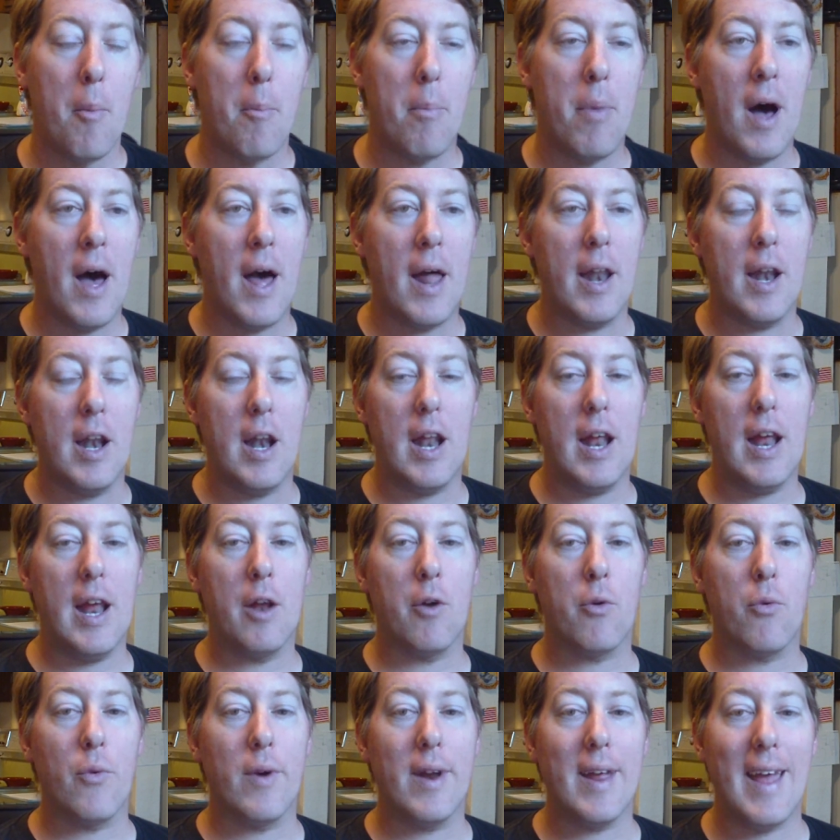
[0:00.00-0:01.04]
But
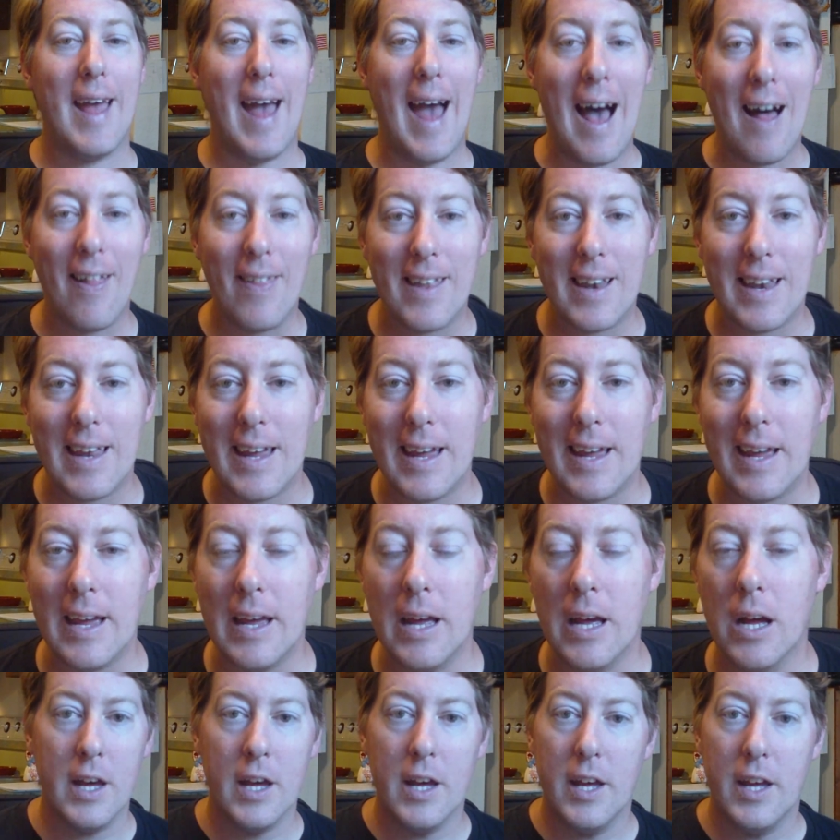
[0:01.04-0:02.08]
in reality,
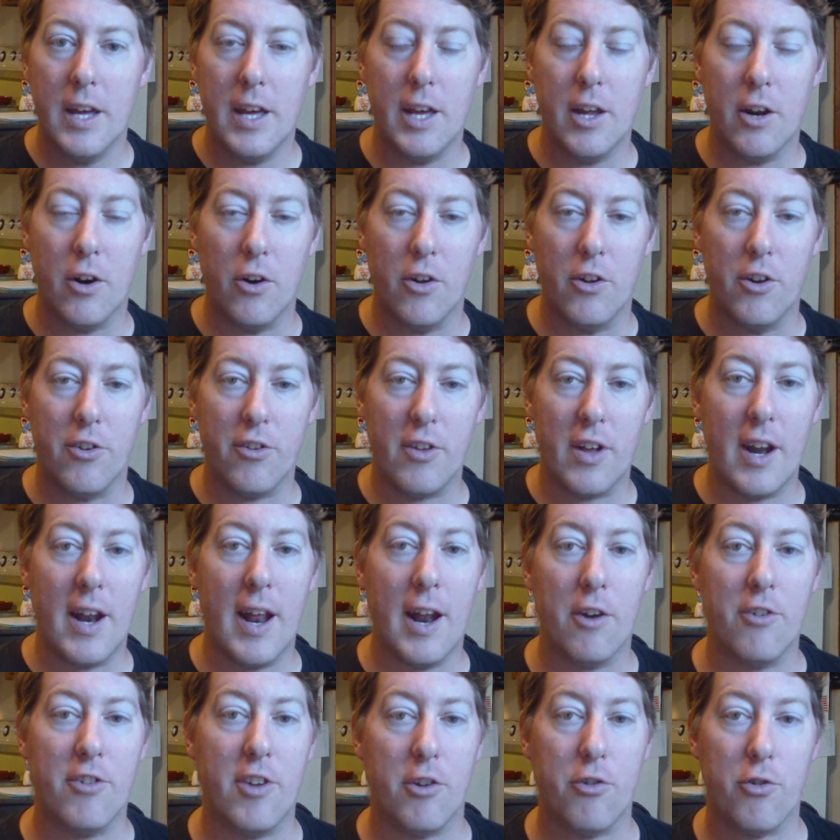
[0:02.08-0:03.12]
you know, there's a lot of
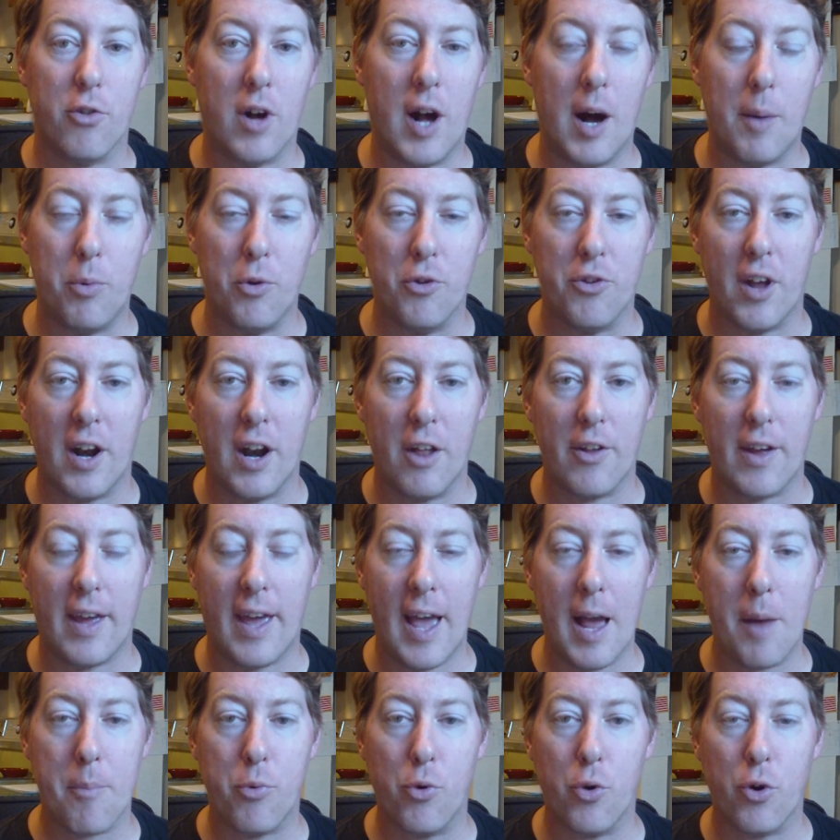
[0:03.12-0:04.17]
heterosexual couples that either
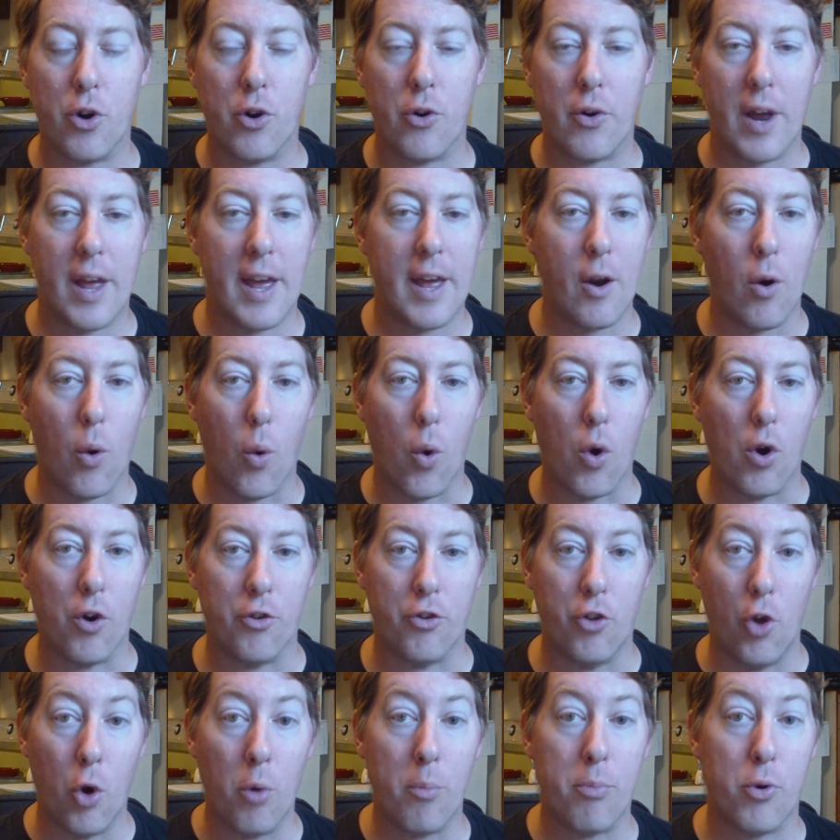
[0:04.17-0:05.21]
can't procreate or
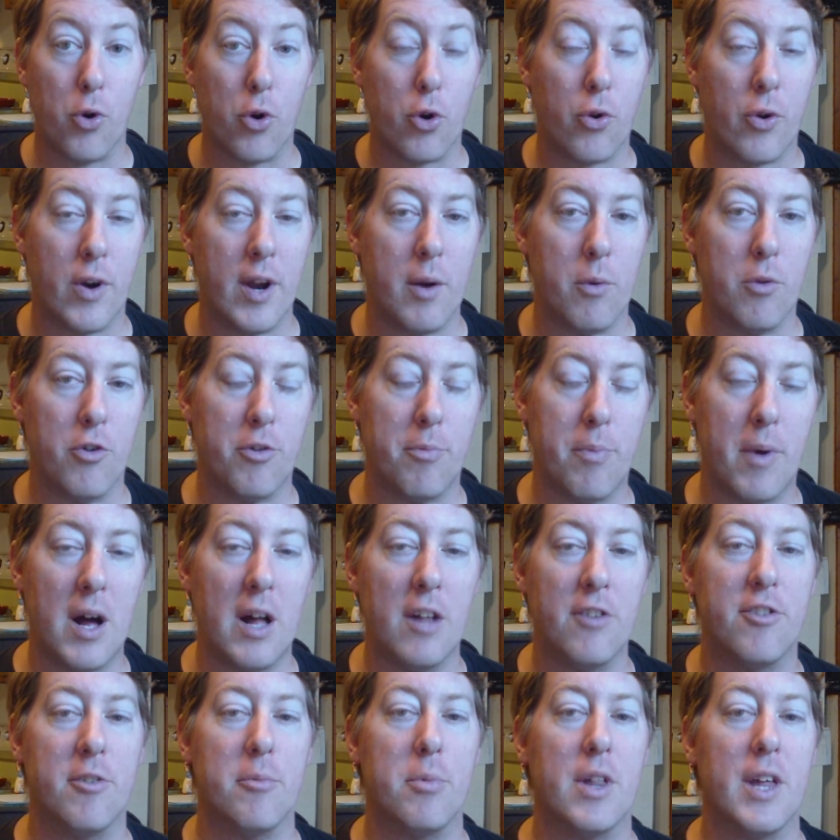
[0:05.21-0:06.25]
don't procreate
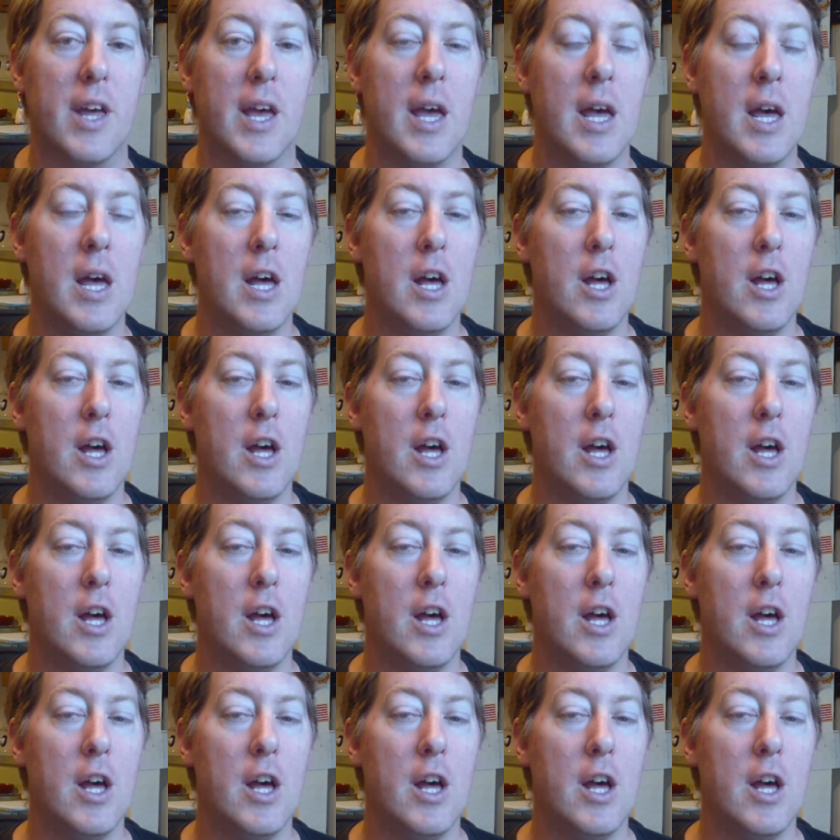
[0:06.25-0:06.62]
responsibly.